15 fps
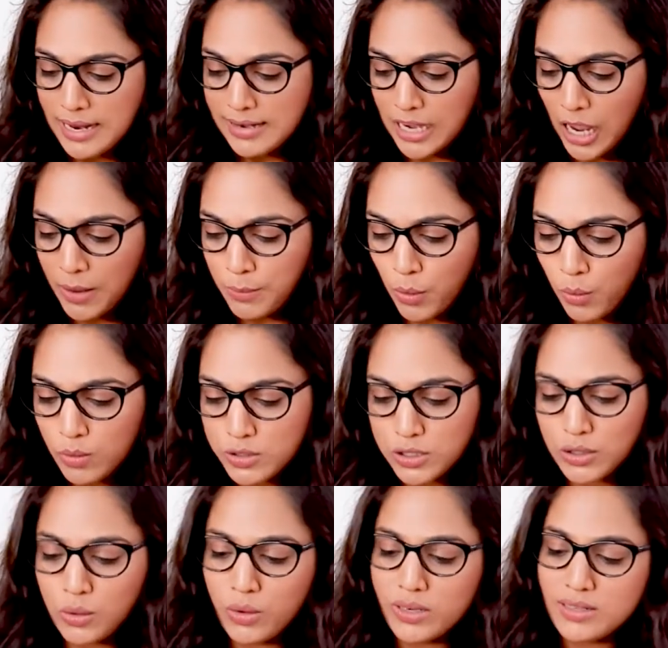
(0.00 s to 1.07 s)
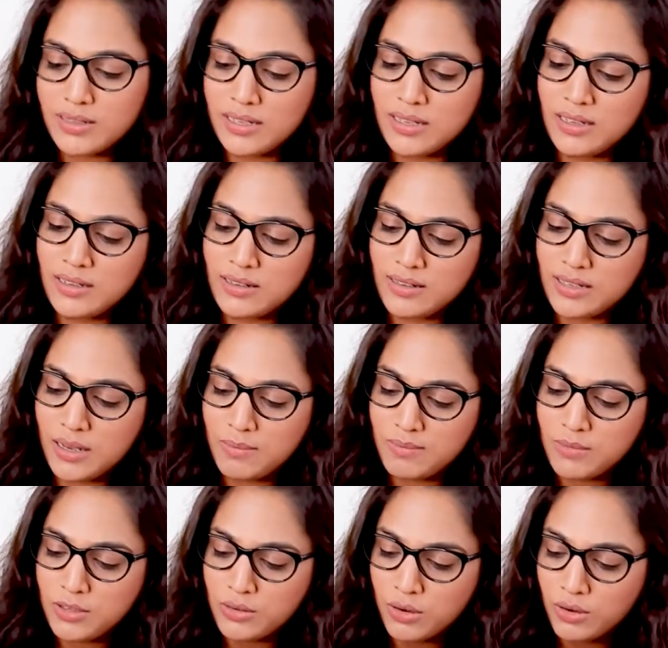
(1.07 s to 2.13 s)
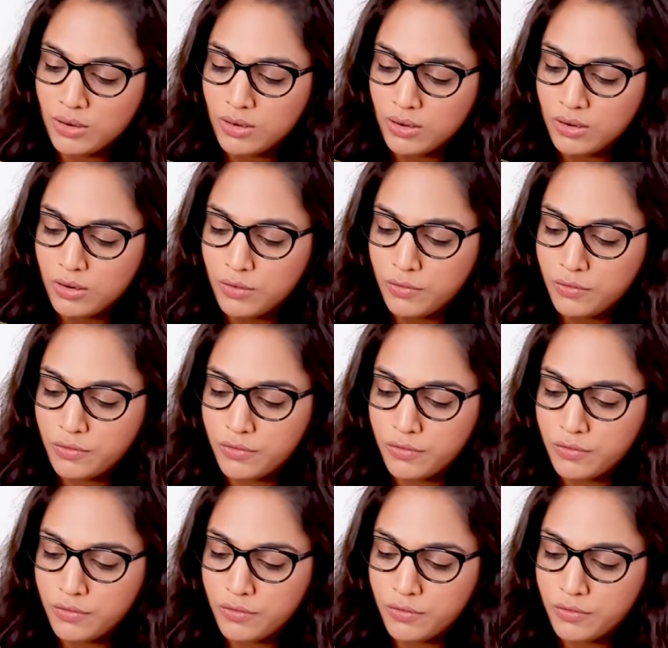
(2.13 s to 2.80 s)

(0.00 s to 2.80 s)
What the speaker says: Now I'm also noticing some sort of